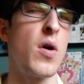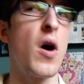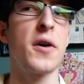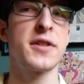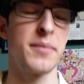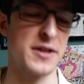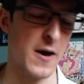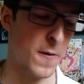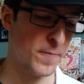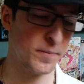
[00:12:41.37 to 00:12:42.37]
awesome as
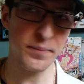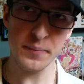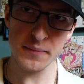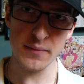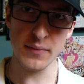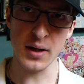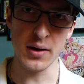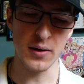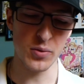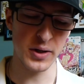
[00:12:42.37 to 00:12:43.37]
hell.
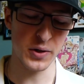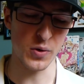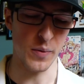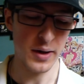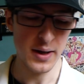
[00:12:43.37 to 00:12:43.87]
Really cool.